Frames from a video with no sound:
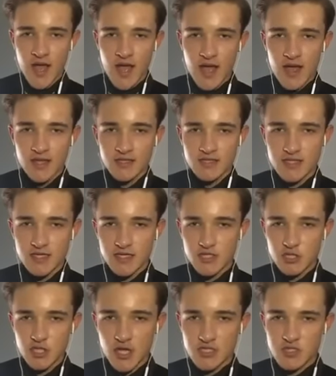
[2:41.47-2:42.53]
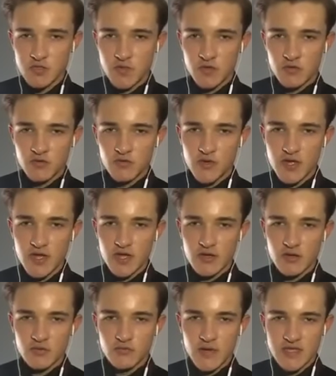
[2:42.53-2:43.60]
and he's just been
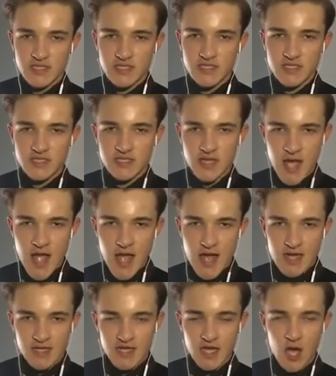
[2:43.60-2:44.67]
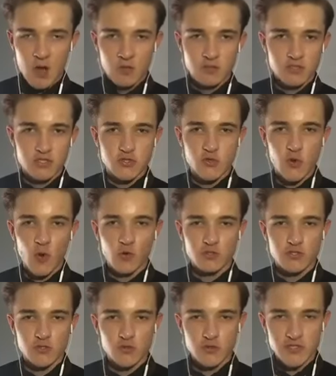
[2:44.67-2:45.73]
rearrested, and he comes to
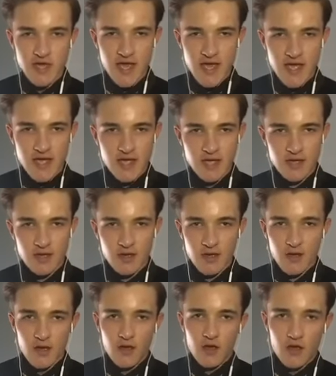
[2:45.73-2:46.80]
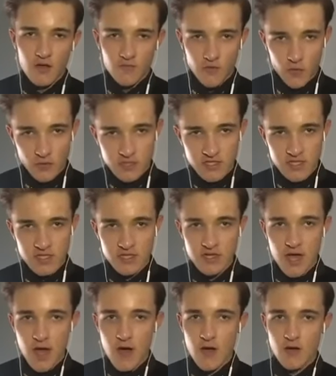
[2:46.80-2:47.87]
court today. Of course, he
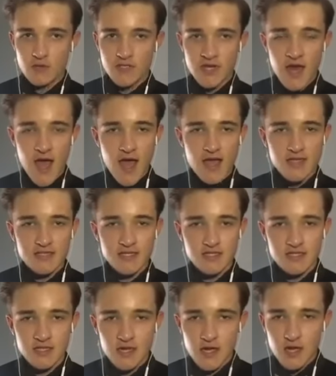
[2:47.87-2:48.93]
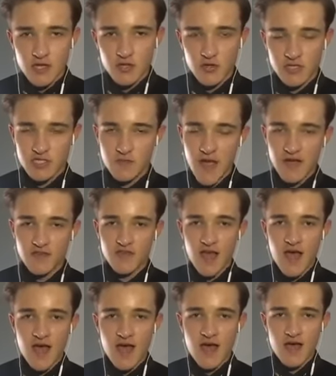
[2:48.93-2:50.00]
now denies it, you'd expect
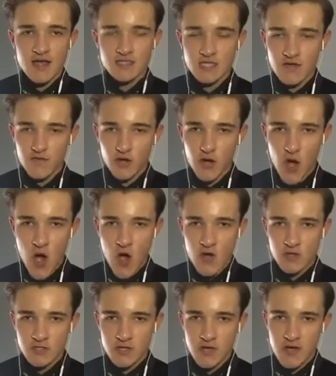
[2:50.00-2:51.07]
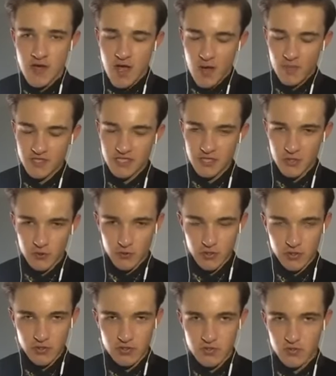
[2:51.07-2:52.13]
that of a con, but he
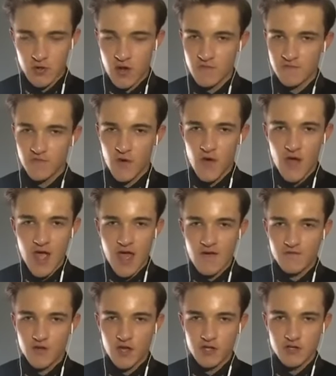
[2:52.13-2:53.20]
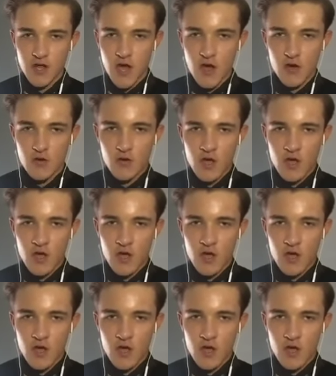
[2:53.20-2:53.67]
couldn't run forever, no,